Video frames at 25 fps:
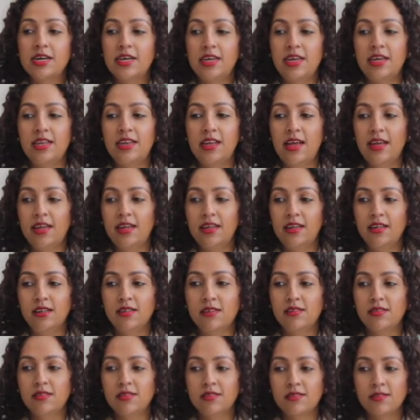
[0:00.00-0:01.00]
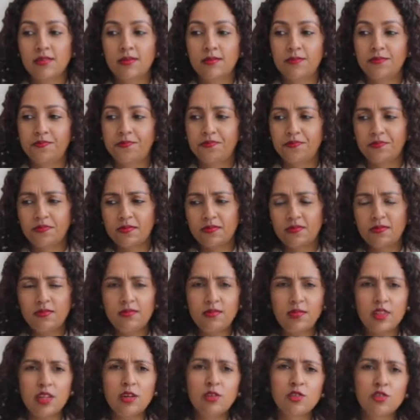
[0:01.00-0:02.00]
it is
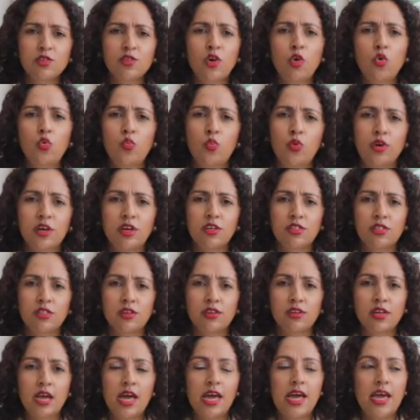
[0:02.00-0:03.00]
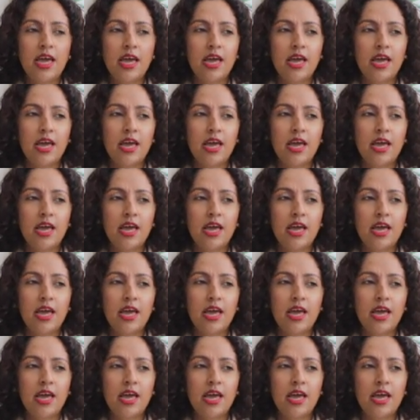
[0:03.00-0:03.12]
so worth it.